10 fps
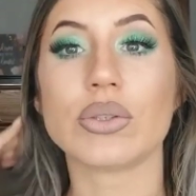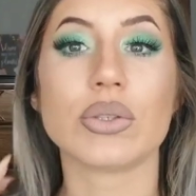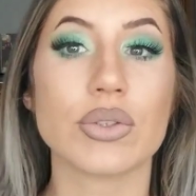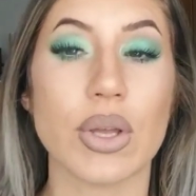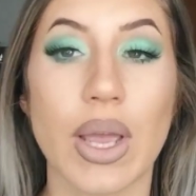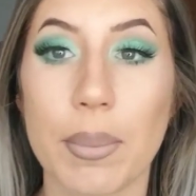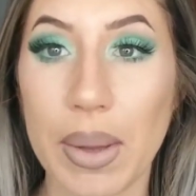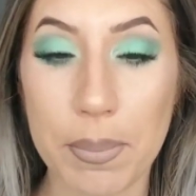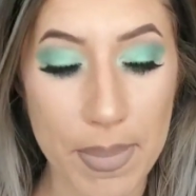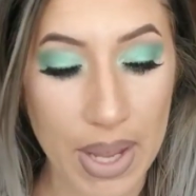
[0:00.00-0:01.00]
So I got my
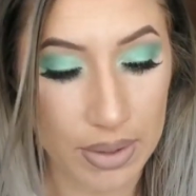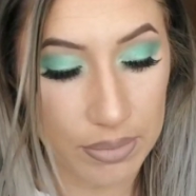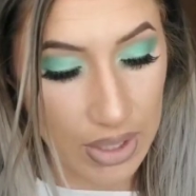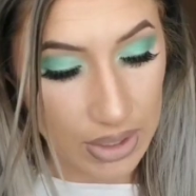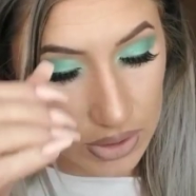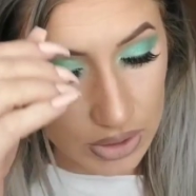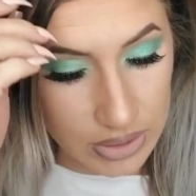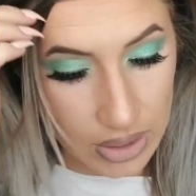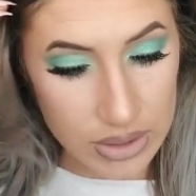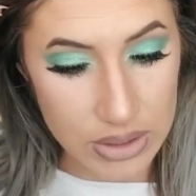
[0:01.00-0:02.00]
bottom lashes
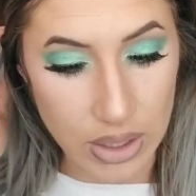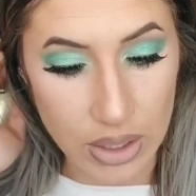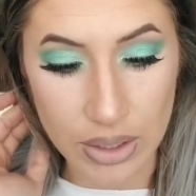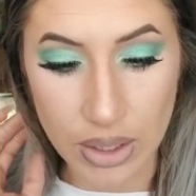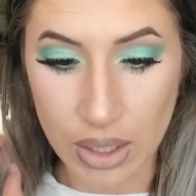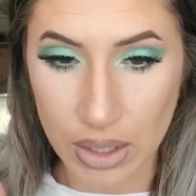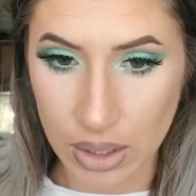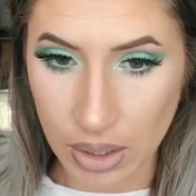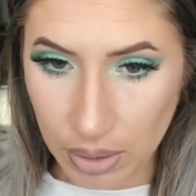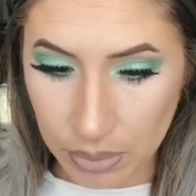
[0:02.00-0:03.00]
done
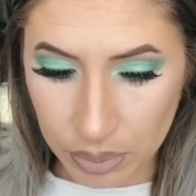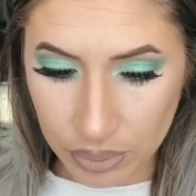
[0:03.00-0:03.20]
up.